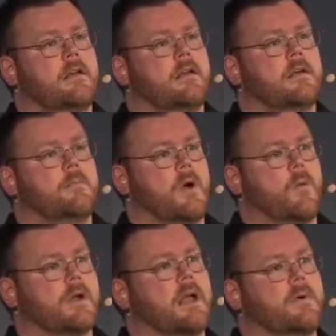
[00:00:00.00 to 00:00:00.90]
by
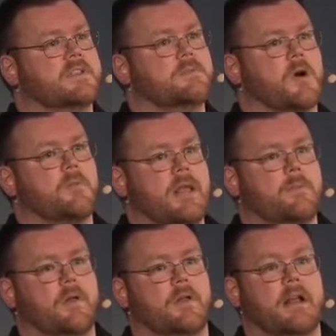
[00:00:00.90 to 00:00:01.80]
working with smart
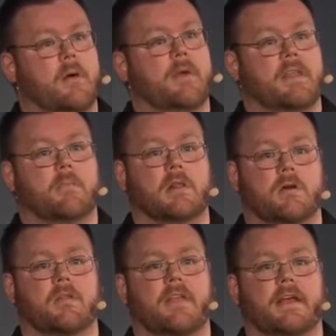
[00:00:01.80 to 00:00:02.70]
people and helping them learn
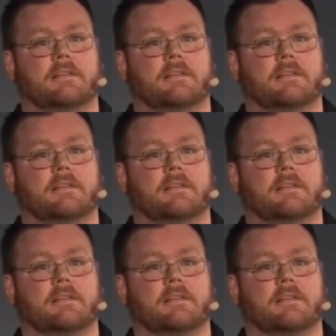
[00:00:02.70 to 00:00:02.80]
things